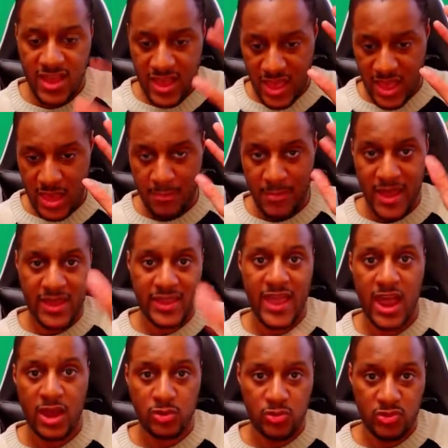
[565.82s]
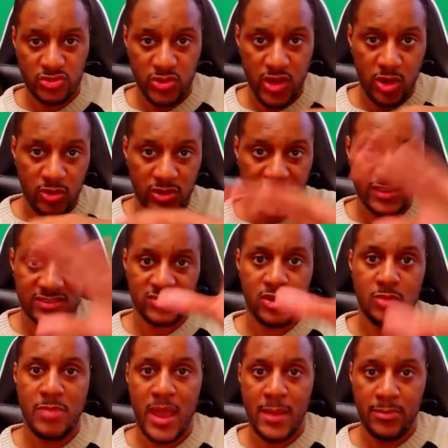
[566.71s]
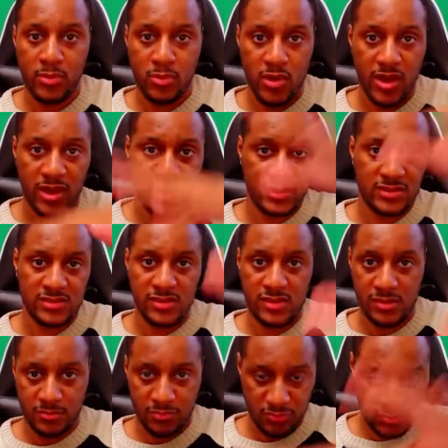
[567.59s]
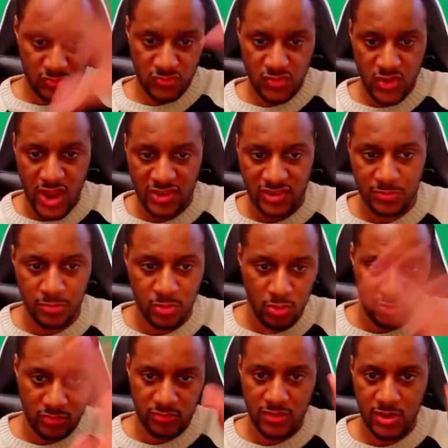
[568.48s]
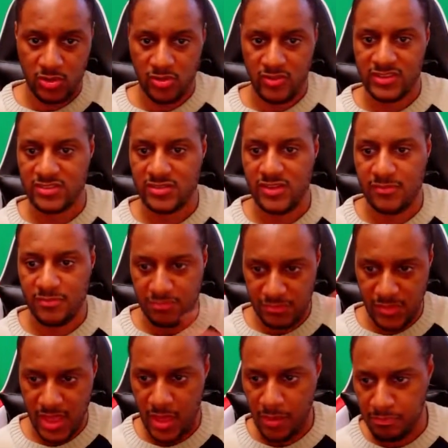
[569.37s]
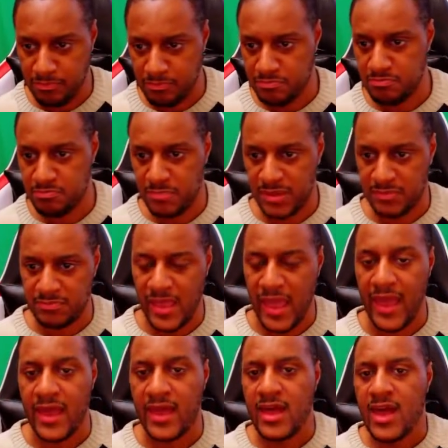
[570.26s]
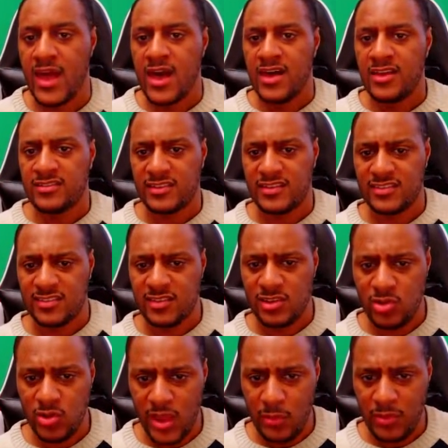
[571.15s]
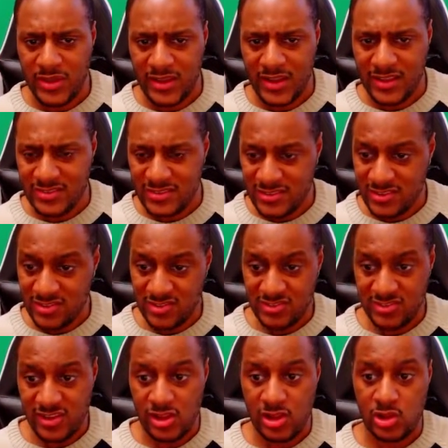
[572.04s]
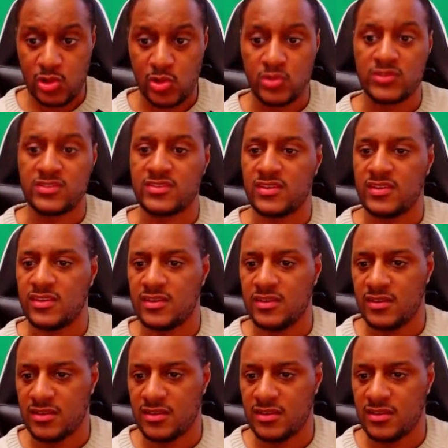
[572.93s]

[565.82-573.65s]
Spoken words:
and my accountant will sort out all the necessary paperwork and transport and all the rest of it. But yeah, so let's look at what the collector's edition includes.